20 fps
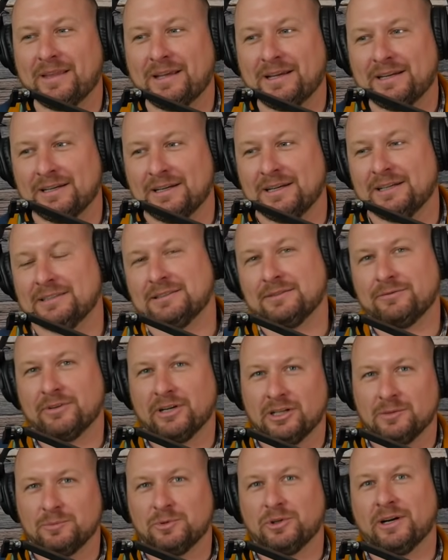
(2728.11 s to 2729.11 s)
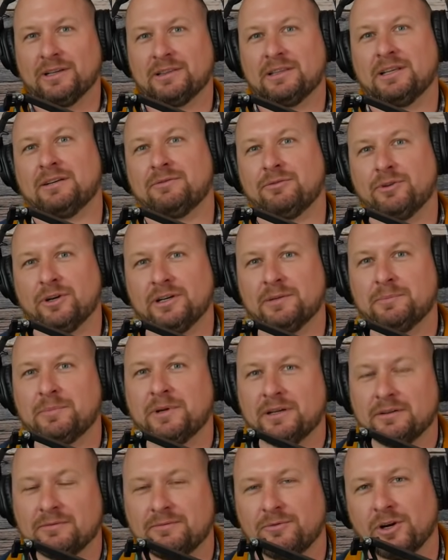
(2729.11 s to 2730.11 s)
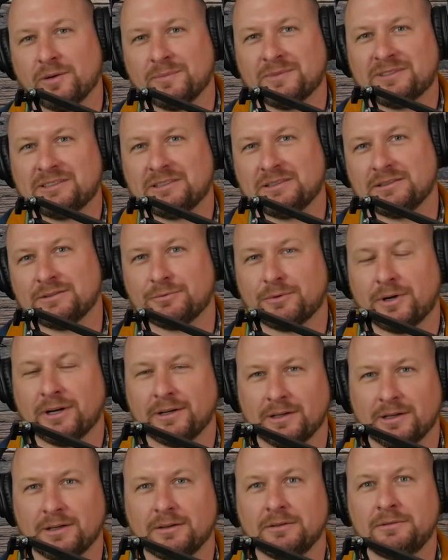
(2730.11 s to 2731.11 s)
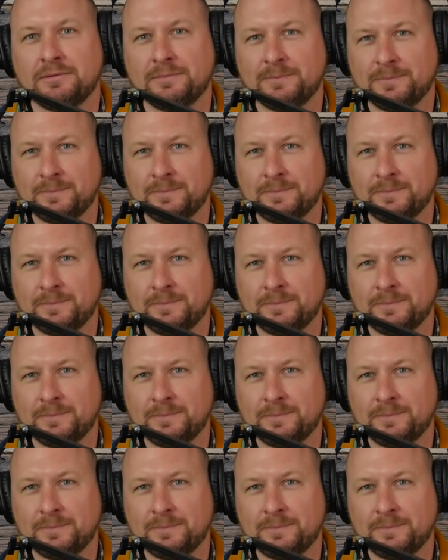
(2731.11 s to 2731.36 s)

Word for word: is available, I think, for independent pharmacies right now.